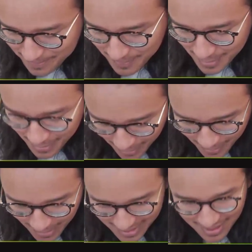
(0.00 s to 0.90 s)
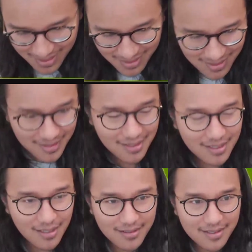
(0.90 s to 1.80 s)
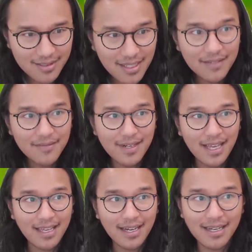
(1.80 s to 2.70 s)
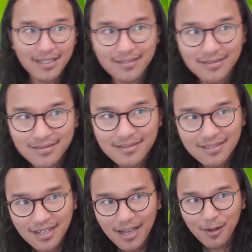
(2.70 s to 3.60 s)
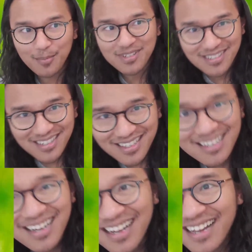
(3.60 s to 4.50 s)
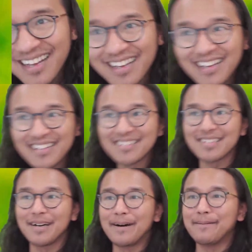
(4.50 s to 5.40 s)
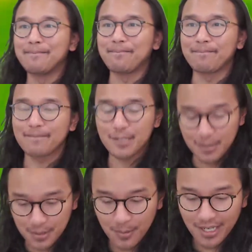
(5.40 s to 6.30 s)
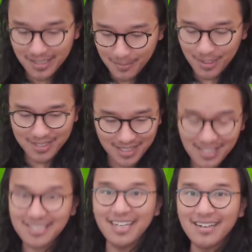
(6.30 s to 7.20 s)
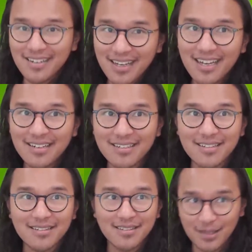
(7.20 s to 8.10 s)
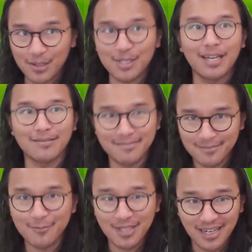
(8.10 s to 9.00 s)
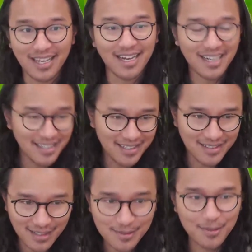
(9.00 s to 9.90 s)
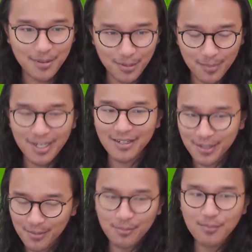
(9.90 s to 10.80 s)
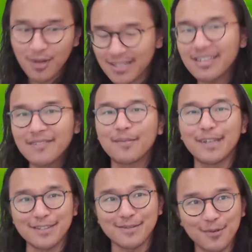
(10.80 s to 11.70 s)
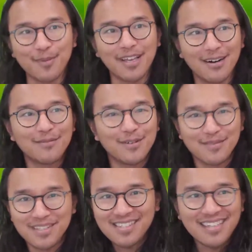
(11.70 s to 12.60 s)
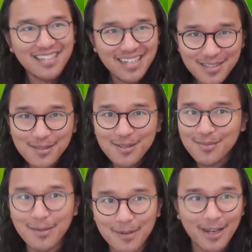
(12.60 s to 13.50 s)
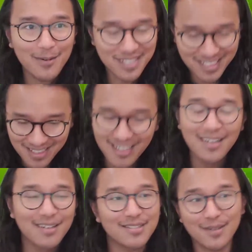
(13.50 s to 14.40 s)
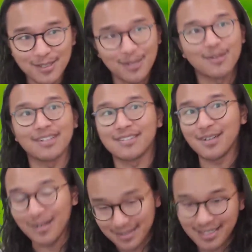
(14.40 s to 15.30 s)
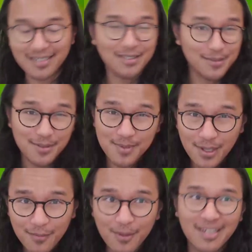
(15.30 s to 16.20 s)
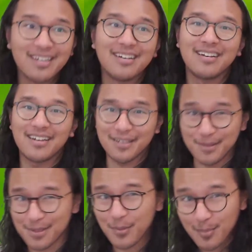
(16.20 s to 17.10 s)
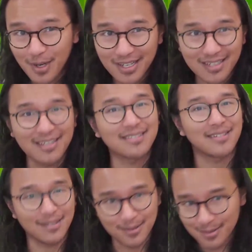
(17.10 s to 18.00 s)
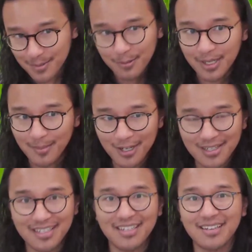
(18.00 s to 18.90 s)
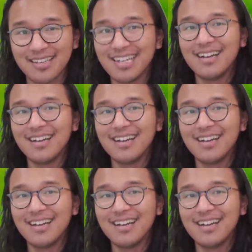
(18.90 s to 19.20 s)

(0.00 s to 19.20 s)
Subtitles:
So I decided to see if an AI could help. And so what I did was I sat down and I had a long chat with an AI and sort of thought about, what information would be helpful for this AI to sort of be able to help me. So I told it, I can do some software, I can do some robotics, I can do some 3D modeling.